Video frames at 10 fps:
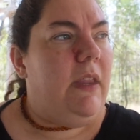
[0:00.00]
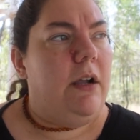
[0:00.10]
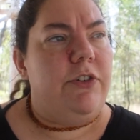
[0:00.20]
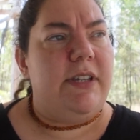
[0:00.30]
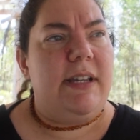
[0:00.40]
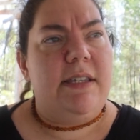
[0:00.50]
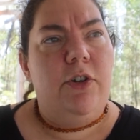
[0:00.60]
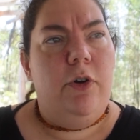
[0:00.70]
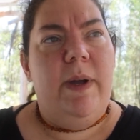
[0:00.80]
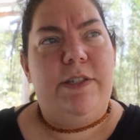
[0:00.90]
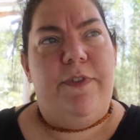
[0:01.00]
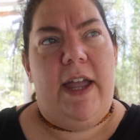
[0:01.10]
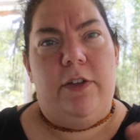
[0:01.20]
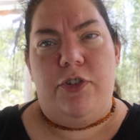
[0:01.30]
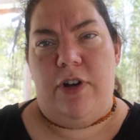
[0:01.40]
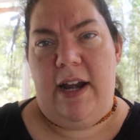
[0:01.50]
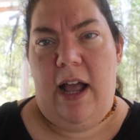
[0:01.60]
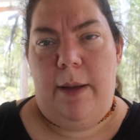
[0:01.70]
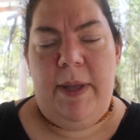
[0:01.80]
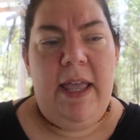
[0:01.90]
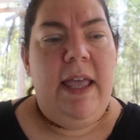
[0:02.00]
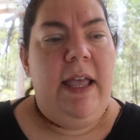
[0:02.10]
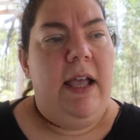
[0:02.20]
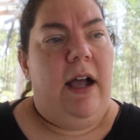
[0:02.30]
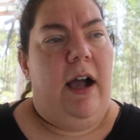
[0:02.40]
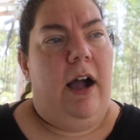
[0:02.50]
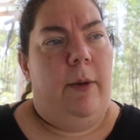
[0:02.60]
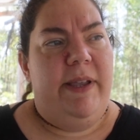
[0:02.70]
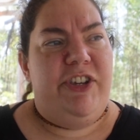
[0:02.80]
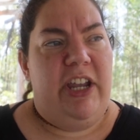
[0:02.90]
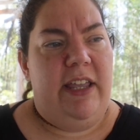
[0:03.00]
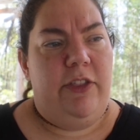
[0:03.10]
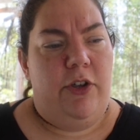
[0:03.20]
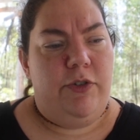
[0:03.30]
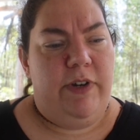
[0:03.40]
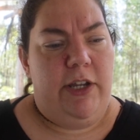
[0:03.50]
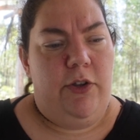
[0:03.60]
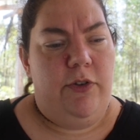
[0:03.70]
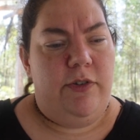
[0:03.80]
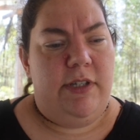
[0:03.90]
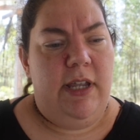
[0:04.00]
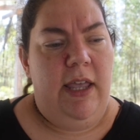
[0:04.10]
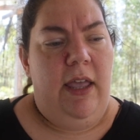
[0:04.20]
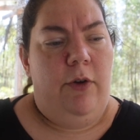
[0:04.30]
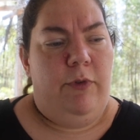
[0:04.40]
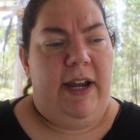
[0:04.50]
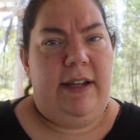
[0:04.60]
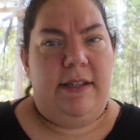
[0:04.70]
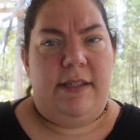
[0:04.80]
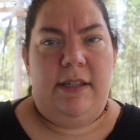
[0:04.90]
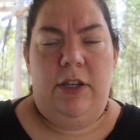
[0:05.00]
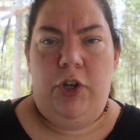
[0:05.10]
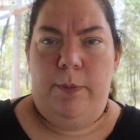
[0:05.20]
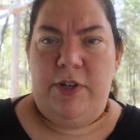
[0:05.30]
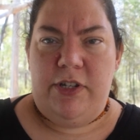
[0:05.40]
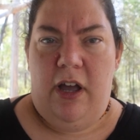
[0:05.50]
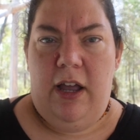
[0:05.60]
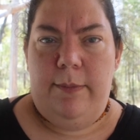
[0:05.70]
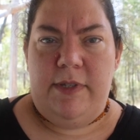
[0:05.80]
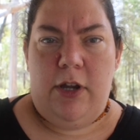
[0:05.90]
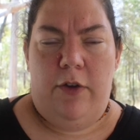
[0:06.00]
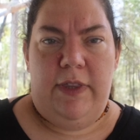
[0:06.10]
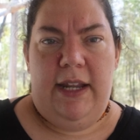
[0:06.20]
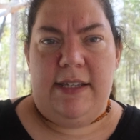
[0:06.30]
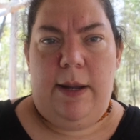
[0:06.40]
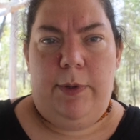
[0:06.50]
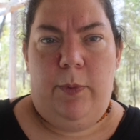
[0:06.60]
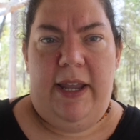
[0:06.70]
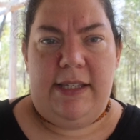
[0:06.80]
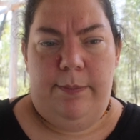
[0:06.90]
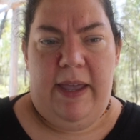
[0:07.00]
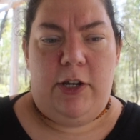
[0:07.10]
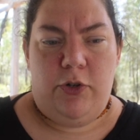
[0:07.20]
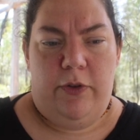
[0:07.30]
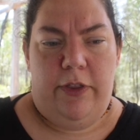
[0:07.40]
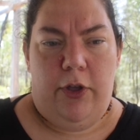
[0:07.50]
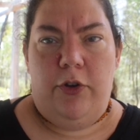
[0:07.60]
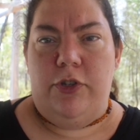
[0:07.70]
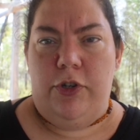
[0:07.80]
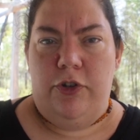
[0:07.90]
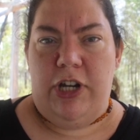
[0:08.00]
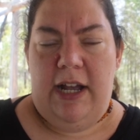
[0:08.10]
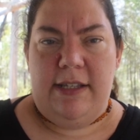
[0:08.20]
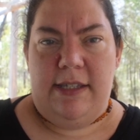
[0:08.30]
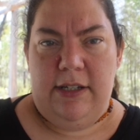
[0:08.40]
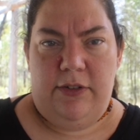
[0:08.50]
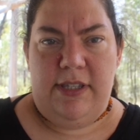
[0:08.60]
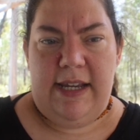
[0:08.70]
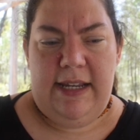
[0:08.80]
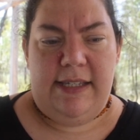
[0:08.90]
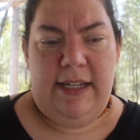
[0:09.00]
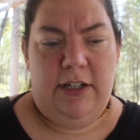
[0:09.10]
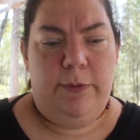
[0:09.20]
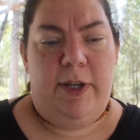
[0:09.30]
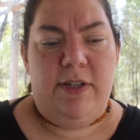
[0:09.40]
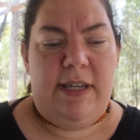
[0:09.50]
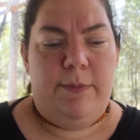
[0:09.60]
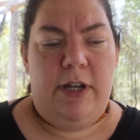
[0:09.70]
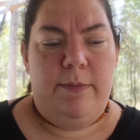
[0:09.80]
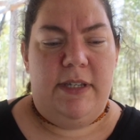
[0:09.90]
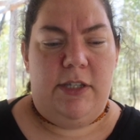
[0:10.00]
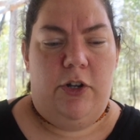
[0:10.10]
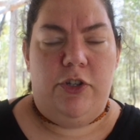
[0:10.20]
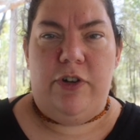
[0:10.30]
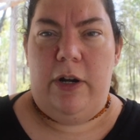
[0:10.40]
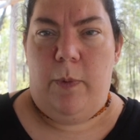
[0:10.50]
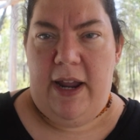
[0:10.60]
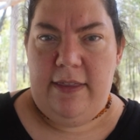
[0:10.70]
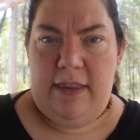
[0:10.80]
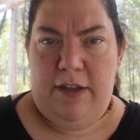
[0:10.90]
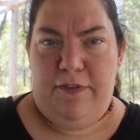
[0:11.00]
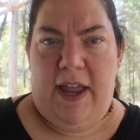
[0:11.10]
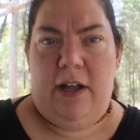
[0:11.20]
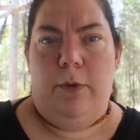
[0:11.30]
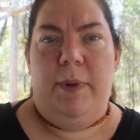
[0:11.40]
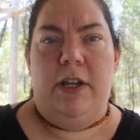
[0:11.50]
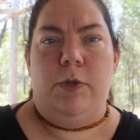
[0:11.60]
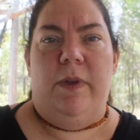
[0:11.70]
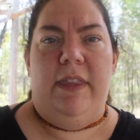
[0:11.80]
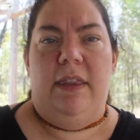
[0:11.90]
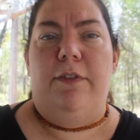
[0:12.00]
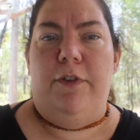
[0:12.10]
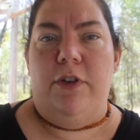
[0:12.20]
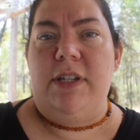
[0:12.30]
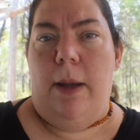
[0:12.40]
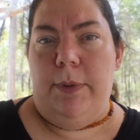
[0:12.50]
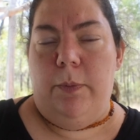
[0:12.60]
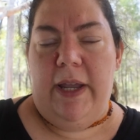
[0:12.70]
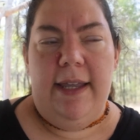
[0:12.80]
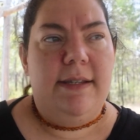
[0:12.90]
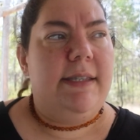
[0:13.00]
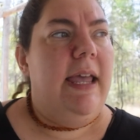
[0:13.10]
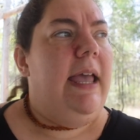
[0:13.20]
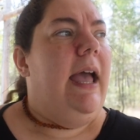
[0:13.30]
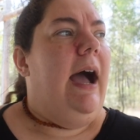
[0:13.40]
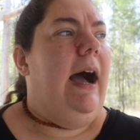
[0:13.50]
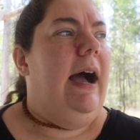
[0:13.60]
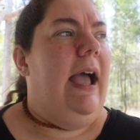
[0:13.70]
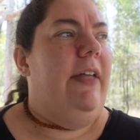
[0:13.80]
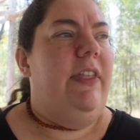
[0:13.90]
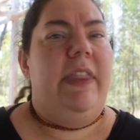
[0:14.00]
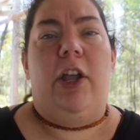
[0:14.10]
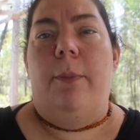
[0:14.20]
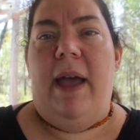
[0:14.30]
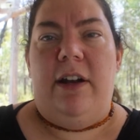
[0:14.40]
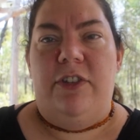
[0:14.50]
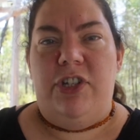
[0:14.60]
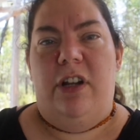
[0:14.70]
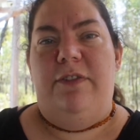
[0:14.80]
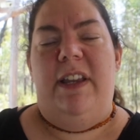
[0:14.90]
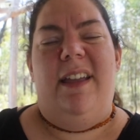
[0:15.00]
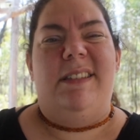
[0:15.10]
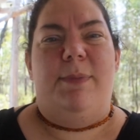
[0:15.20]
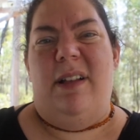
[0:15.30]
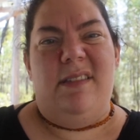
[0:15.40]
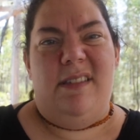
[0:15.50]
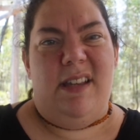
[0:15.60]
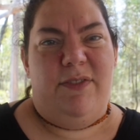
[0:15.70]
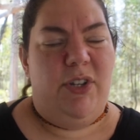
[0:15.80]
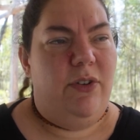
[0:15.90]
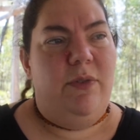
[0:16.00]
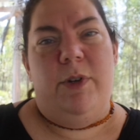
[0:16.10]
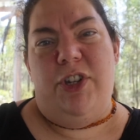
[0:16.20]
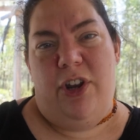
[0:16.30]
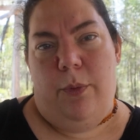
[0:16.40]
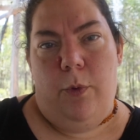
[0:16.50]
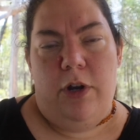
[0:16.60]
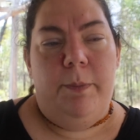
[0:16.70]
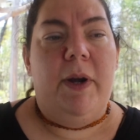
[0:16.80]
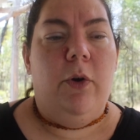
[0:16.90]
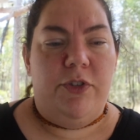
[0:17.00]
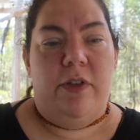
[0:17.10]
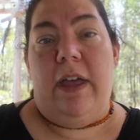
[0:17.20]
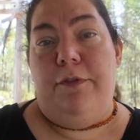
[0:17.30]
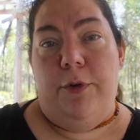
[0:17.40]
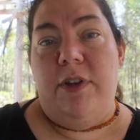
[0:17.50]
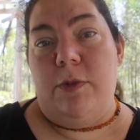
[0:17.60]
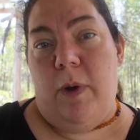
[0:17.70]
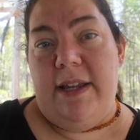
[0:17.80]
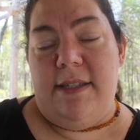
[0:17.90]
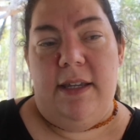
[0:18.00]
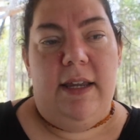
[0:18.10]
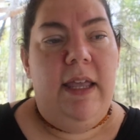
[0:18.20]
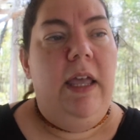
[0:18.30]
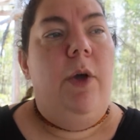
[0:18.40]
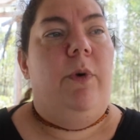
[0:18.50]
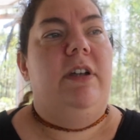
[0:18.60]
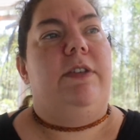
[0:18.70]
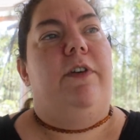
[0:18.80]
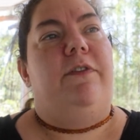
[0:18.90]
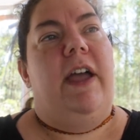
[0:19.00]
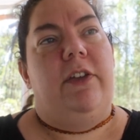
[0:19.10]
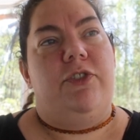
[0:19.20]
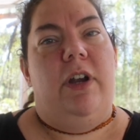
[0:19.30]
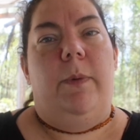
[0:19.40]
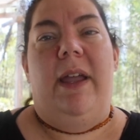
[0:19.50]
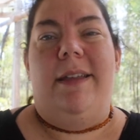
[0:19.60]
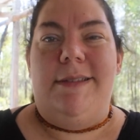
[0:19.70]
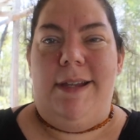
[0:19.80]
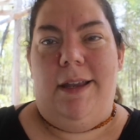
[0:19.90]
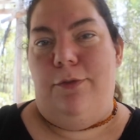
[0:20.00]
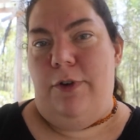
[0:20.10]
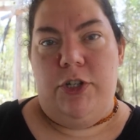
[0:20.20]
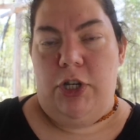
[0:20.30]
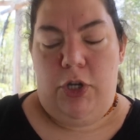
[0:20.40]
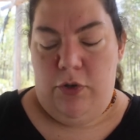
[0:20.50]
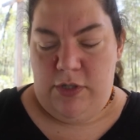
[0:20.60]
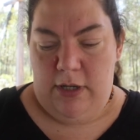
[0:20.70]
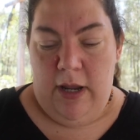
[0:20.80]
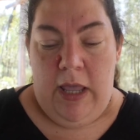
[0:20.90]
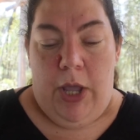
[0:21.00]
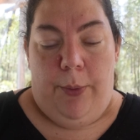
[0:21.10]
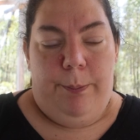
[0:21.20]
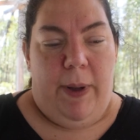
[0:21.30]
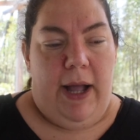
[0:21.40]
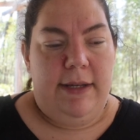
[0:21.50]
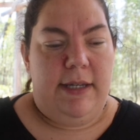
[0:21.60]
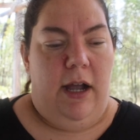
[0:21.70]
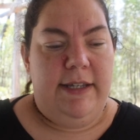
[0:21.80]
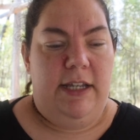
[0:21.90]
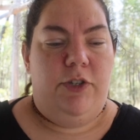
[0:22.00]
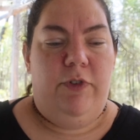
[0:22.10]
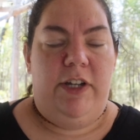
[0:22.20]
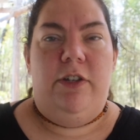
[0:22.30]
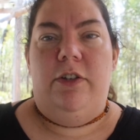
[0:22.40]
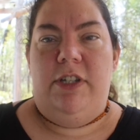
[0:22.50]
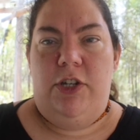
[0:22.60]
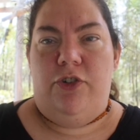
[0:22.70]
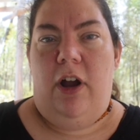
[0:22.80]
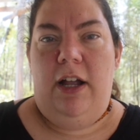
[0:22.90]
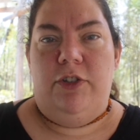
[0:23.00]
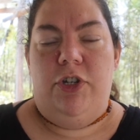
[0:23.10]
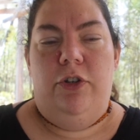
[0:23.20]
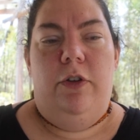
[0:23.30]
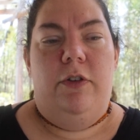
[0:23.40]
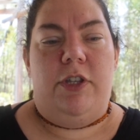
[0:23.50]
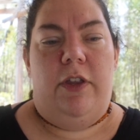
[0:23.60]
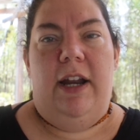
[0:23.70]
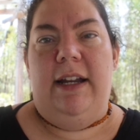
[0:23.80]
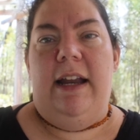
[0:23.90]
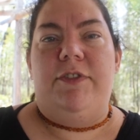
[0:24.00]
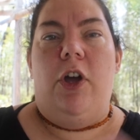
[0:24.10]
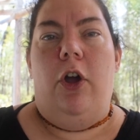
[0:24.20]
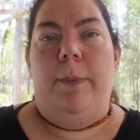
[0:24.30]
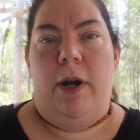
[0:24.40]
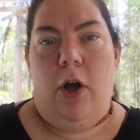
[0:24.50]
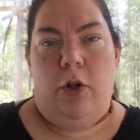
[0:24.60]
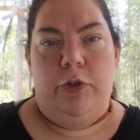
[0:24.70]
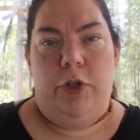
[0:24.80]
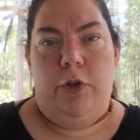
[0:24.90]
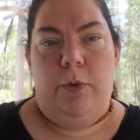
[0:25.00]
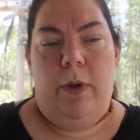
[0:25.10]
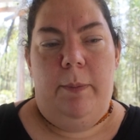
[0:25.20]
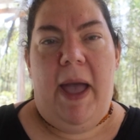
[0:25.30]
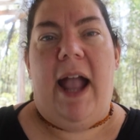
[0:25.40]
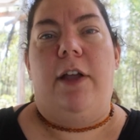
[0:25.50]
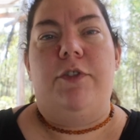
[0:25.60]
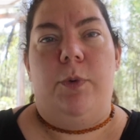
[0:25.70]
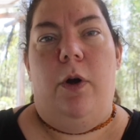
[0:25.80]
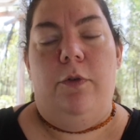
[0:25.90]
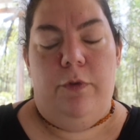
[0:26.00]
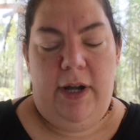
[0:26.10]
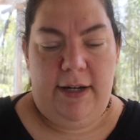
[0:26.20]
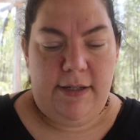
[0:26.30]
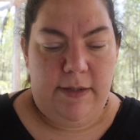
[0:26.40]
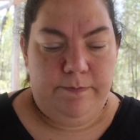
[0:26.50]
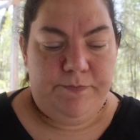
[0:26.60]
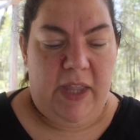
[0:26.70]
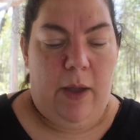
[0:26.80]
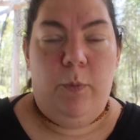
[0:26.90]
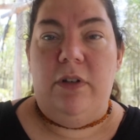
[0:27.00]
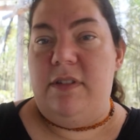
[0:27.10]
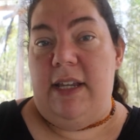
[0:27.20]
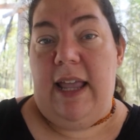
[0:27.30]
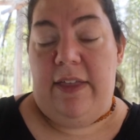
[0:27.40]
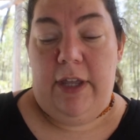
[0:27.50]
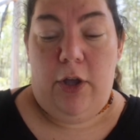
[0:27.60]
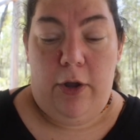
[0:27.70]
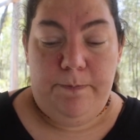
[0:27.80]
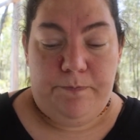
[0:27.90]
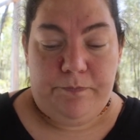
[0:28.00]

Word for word: because it doesn't always fail straight up. Uh, I'll be checking those reused rings numerous times over the next couple of weeks and make sure that those two jars still stay sealed because sometimes it's not straight away that they fail, but it's within the first couple of weeks. Uh, and then they go bad on the shelf and you get smells and stuff too, which you don't want. But also that food is wasted. Whereas if it fails straight away, you can stick it in the fridge and use it. But I did, did trial two so that I didn't have to open a whole new pack of 12 rings and we'll see how they go.